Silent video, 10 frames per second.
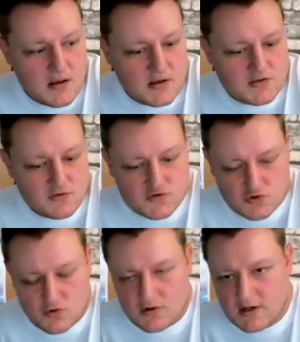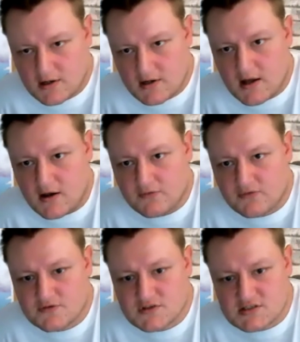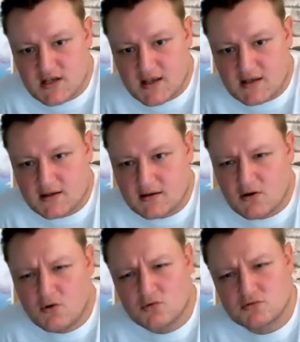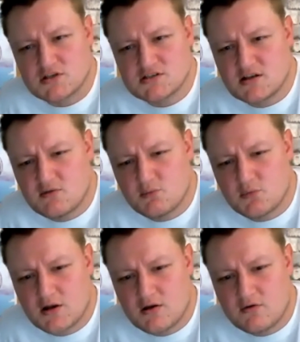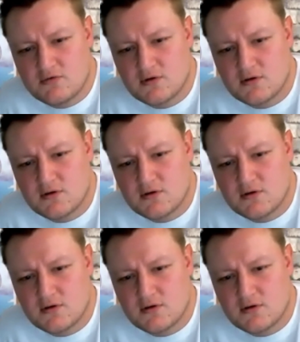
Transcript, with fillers: sort of drawn in enough to say, oh, does he love me enough?